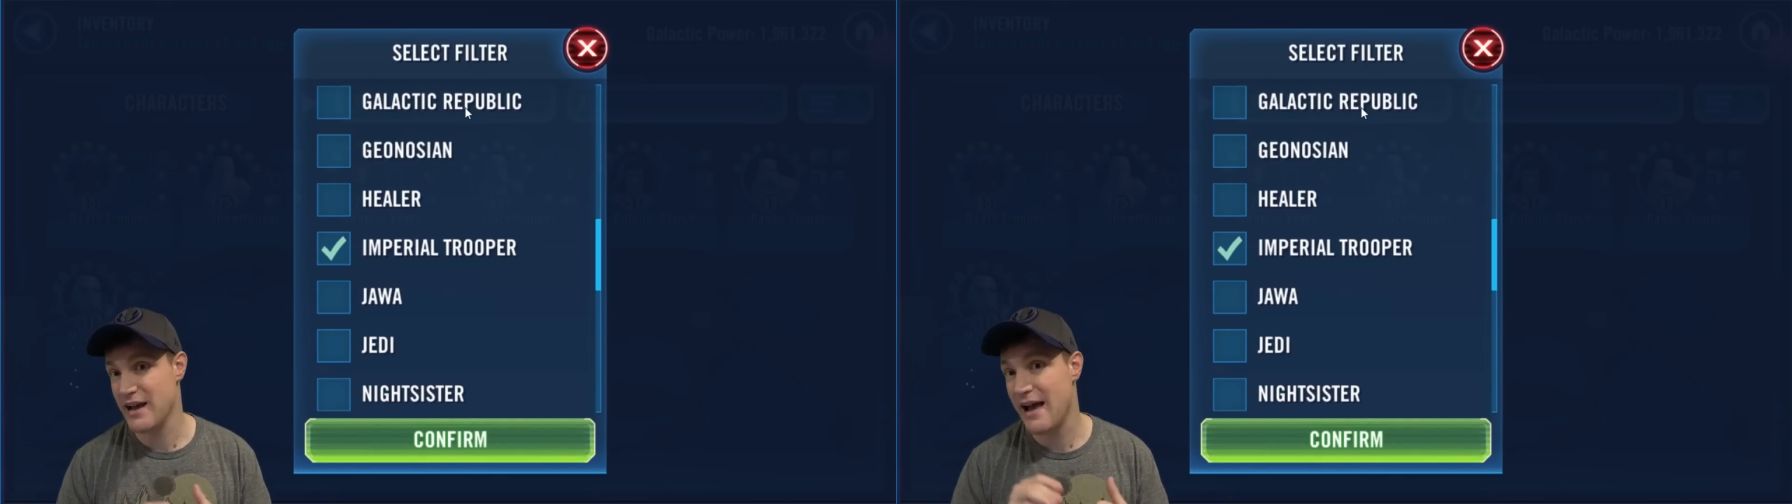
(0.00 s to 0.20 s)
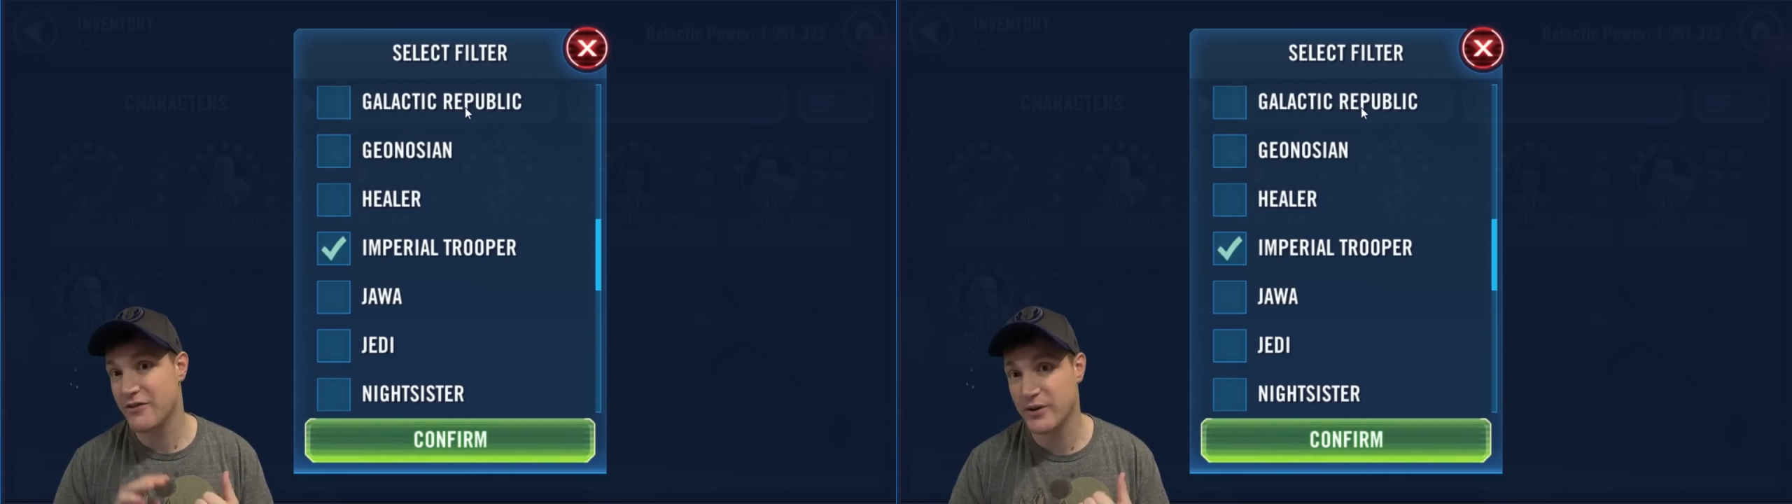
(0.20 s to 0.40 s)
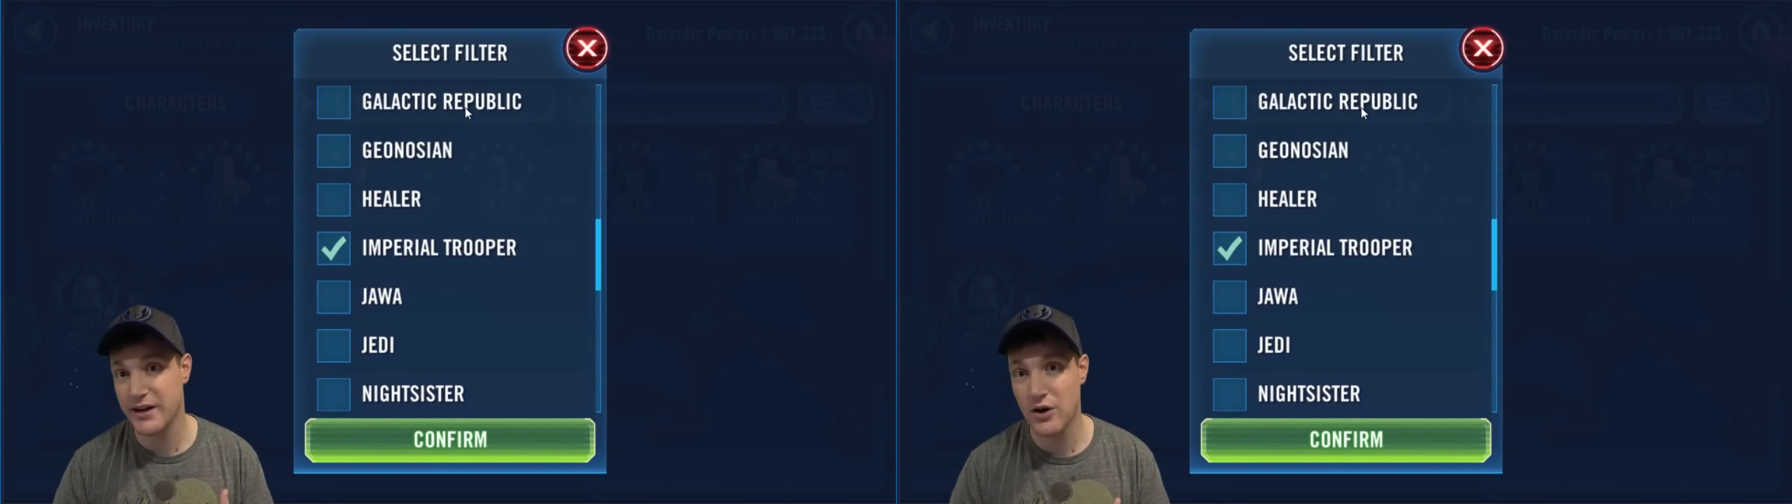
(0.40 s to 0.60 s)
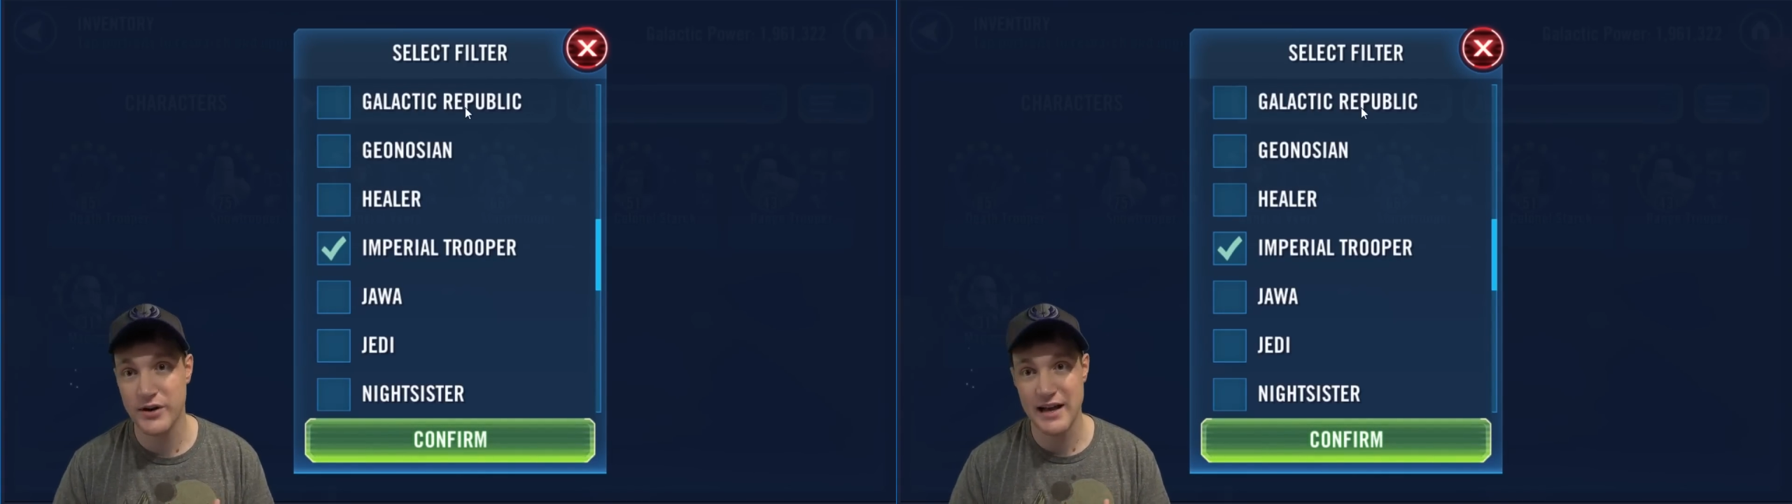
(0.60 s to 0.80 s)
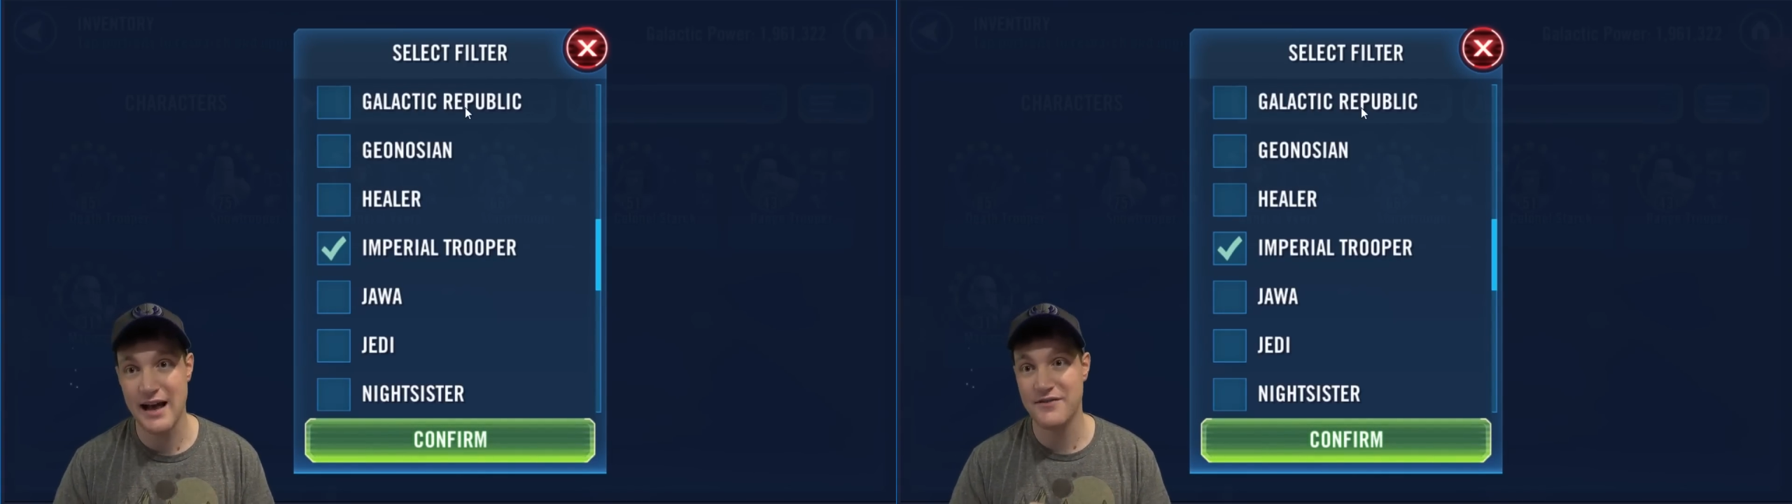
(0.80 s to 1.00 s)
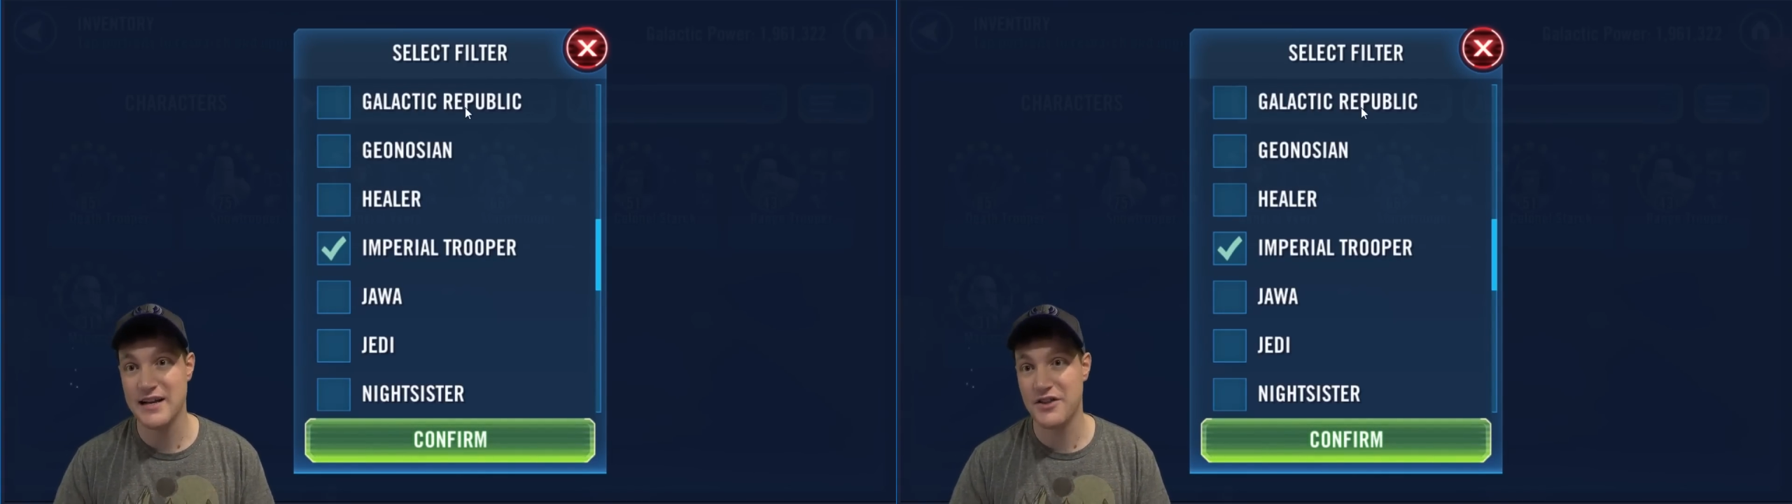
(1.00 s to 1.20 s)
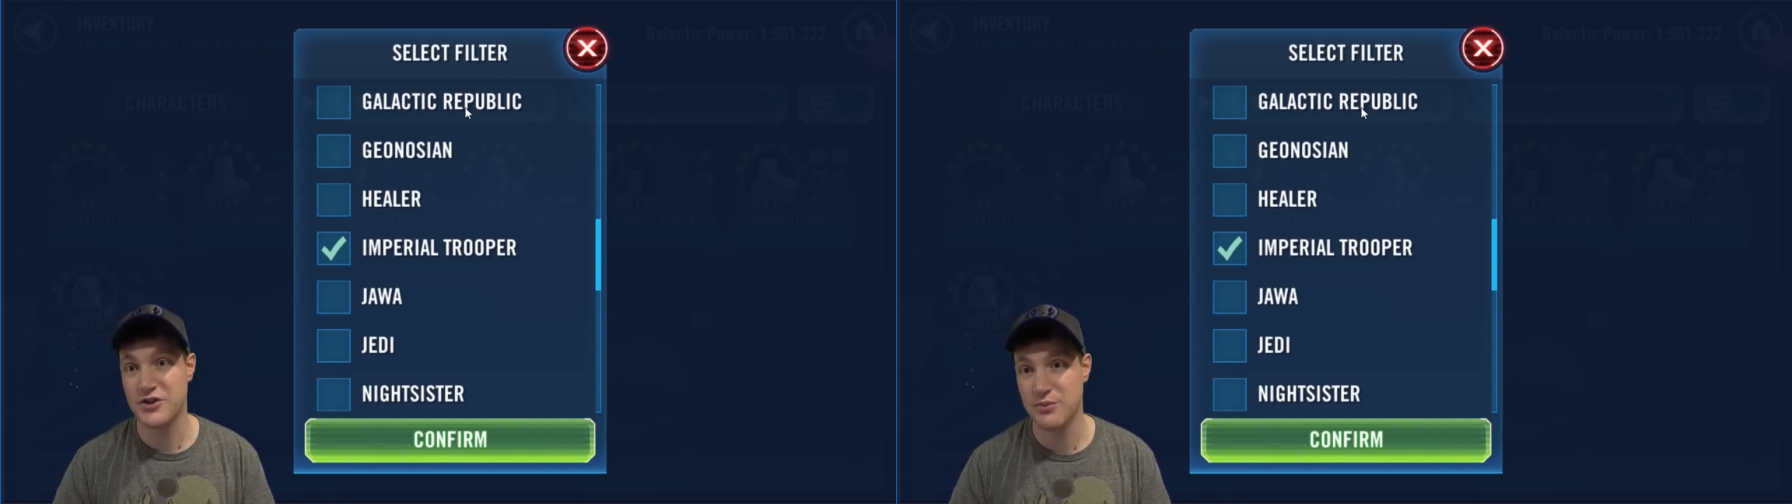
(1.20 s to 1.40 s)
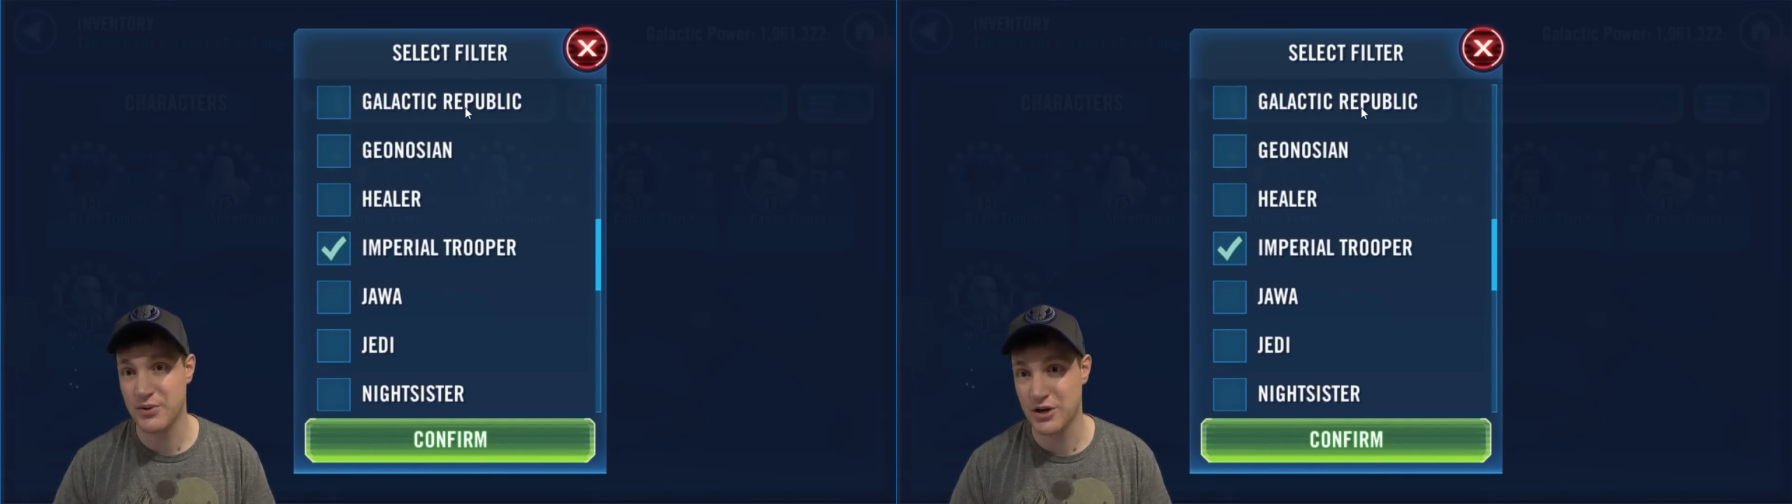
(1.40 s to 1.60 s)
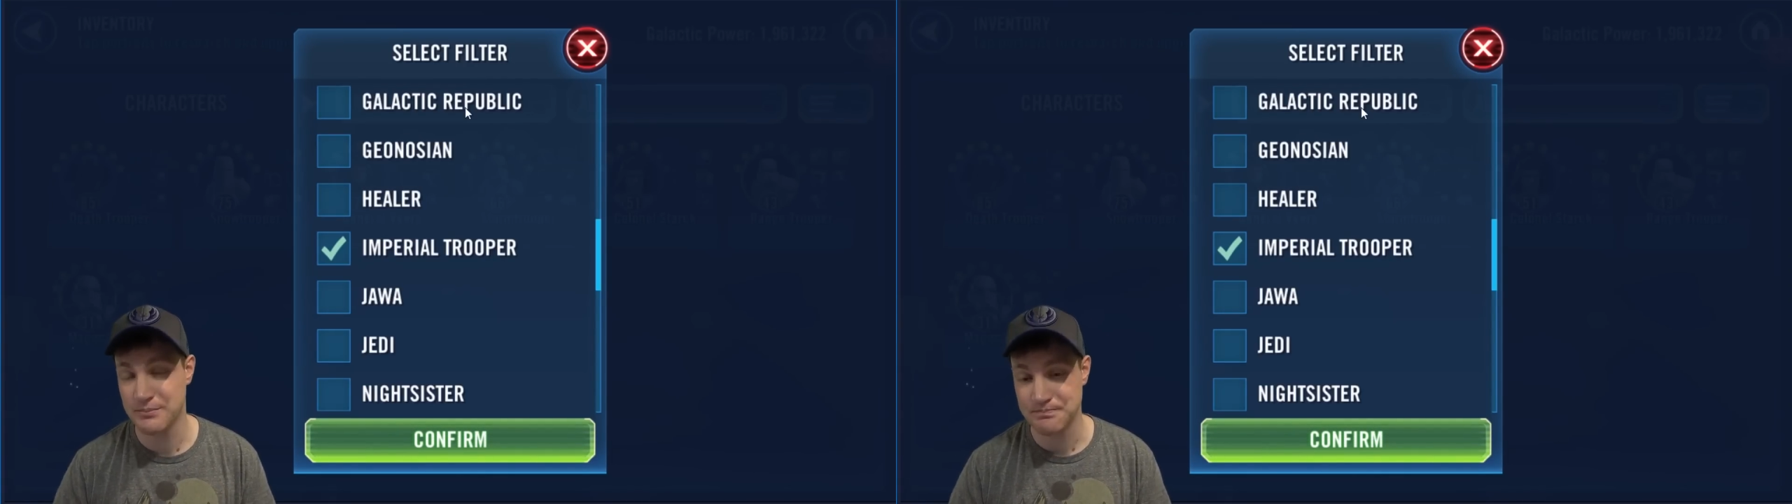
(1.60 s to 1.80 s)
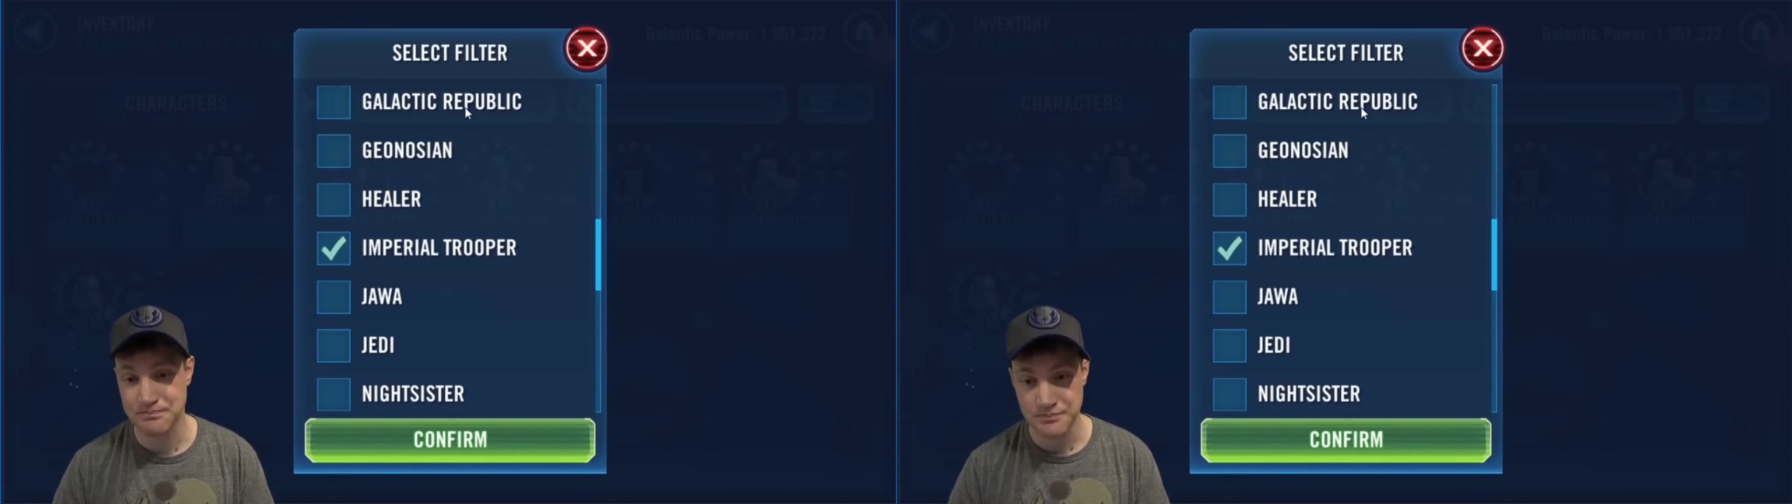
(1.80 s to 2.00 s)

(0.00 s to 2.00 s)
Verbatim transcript: You have Greedo, you have Death Trooper,